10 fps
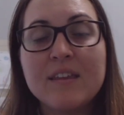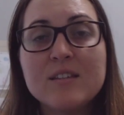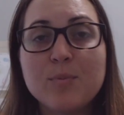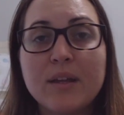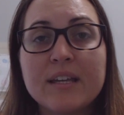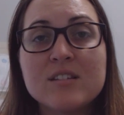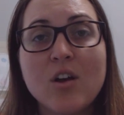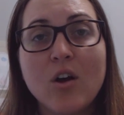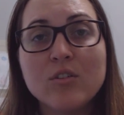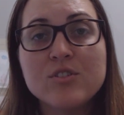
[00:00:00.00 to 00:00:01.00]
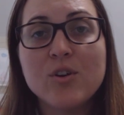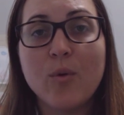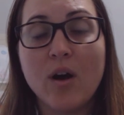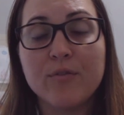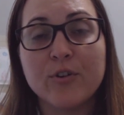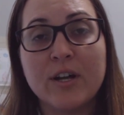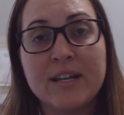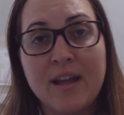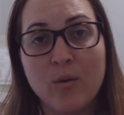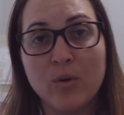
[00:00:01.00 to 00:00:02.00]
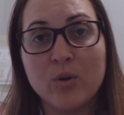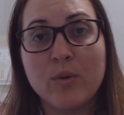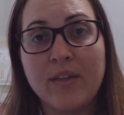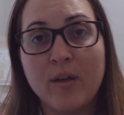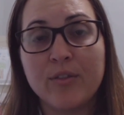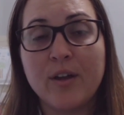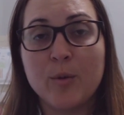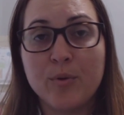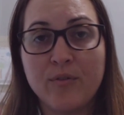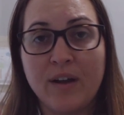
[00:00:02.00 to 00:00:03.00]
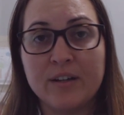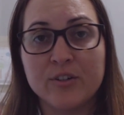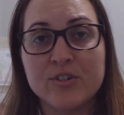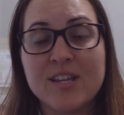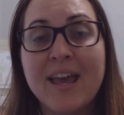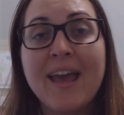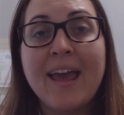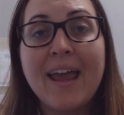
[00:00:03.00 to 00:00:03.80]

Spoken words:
These plans also offer a network with healthcare providers